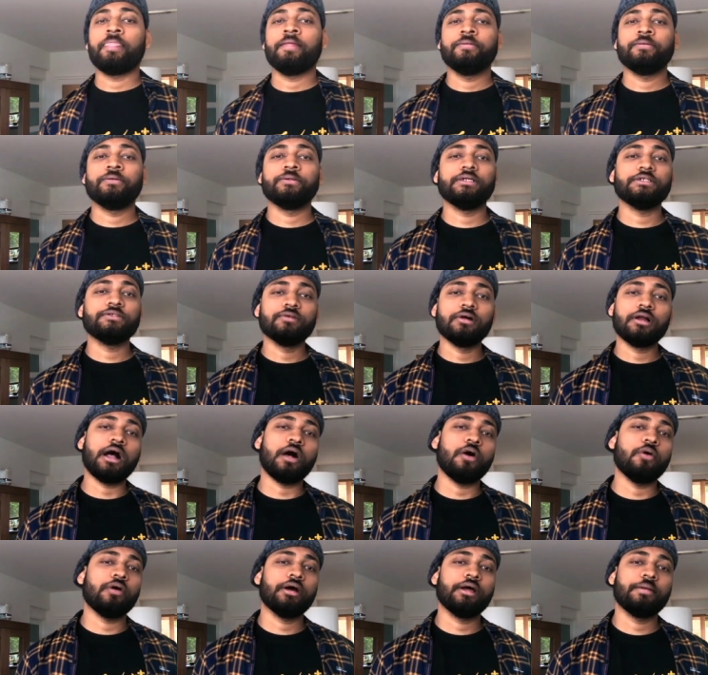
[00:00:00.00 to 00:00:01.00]
So that's
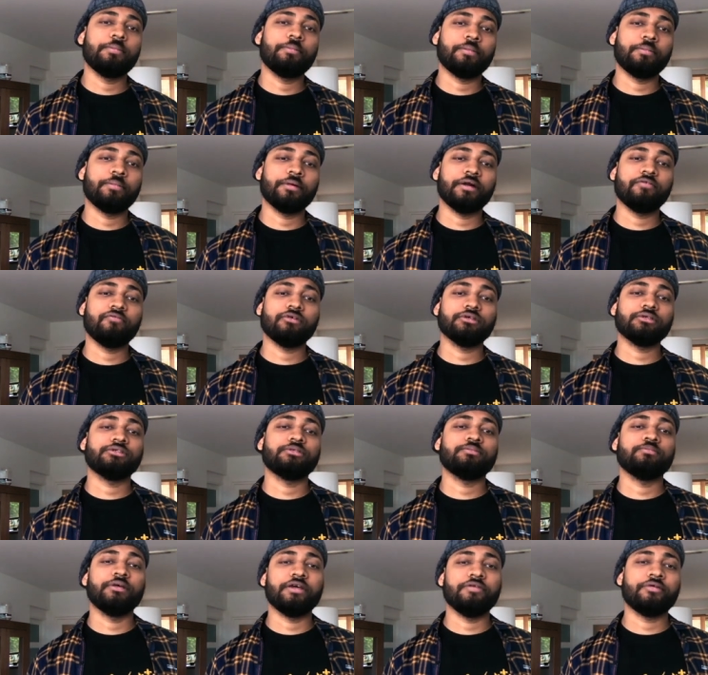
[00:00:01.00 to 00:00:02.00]
how I prepared for
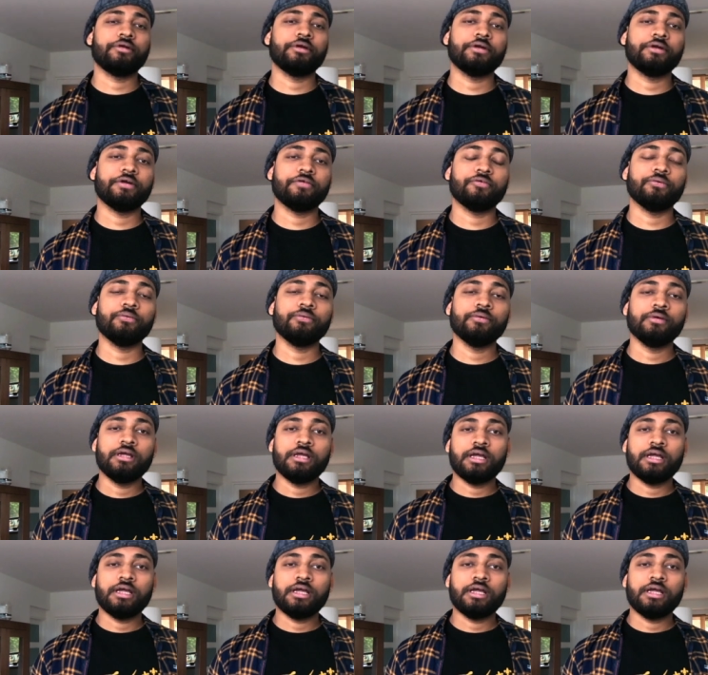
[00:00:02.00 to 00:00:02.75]
behavior interview.